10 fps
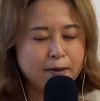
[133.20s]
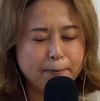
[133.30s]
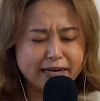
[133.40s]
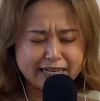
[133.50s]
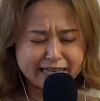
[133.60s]

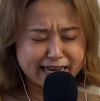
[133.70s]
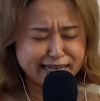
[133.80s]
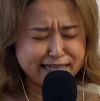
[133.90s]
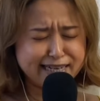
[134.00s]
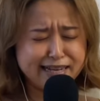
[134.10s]
But
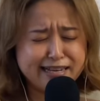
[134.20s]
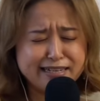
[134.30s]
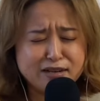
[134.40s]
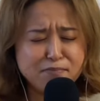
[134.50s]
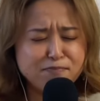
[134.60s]
again,
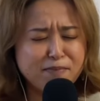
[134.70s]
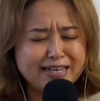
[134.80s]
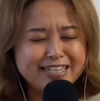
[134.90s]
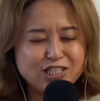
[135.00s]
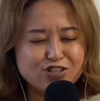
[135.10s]
the
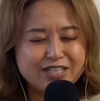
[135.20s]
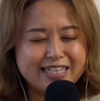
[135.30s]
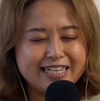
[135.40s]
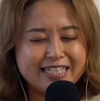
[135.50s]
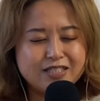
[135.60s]
money
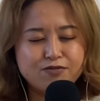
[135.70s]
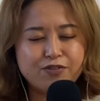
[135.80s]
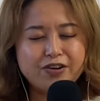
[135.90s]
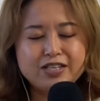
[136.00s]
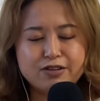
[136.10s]
journey, it's
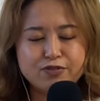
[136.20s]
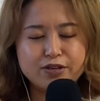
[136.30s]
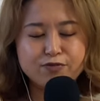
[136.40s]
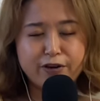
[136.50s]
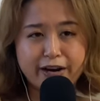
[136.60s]
very
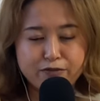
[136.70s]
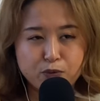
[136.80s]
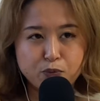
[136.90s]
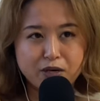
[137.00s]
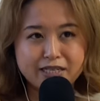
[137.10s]
different for
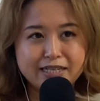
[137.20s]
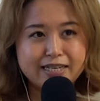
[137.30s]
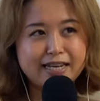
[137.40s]
everyone.